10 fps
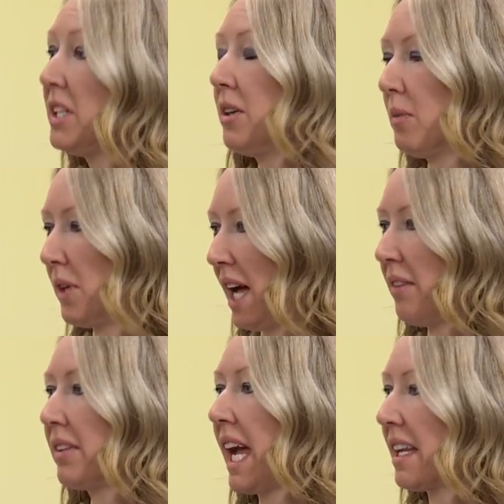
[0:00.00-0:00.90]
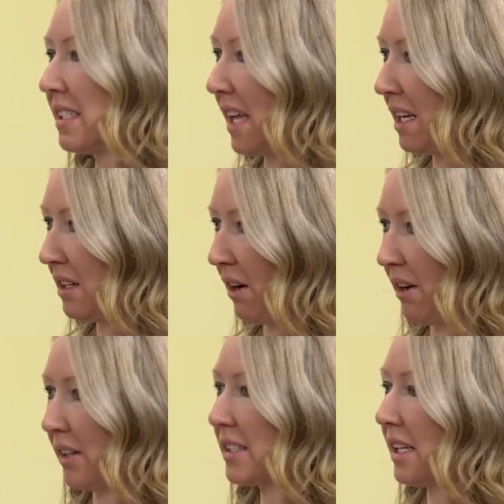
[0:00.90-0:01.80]
We do. We'll have cats and
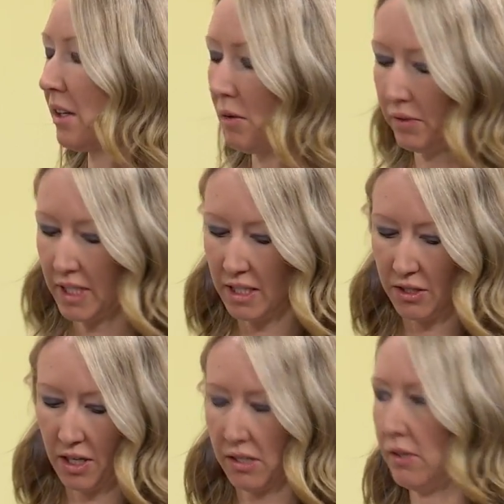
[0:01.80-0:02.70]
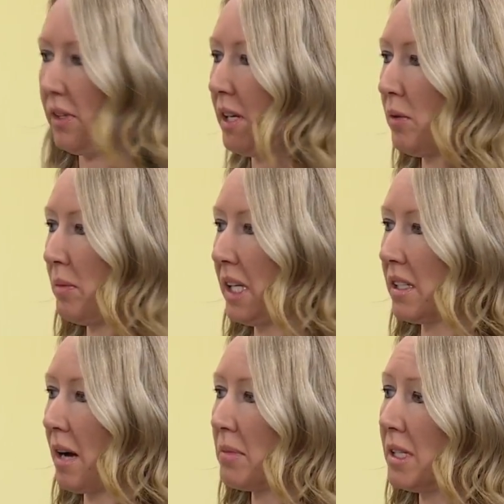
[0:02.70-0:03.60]
dogs. And hopefully DJ Suki will
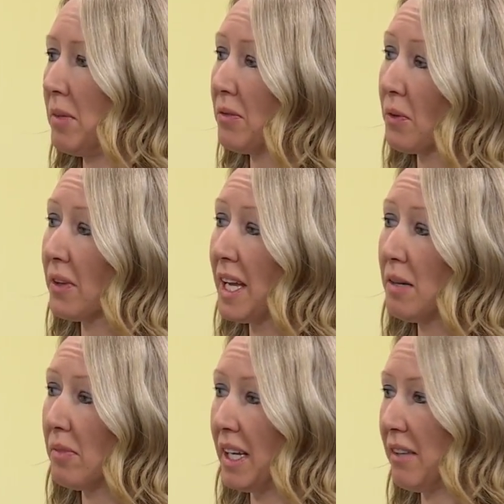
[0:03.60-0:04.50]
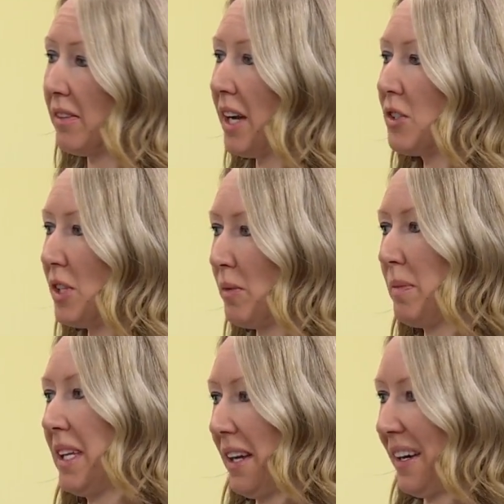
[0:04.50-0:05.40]
be adopted before then, but if not, she
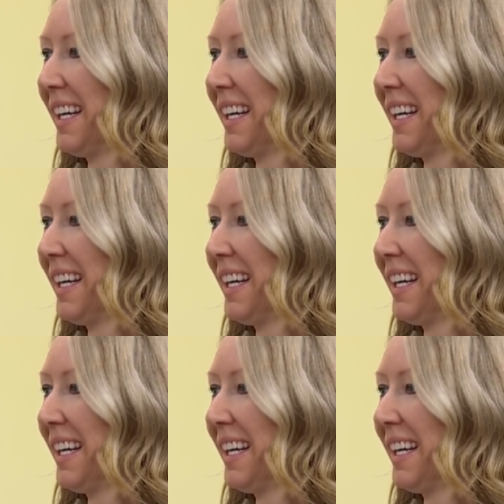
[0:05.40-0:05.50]
will be there.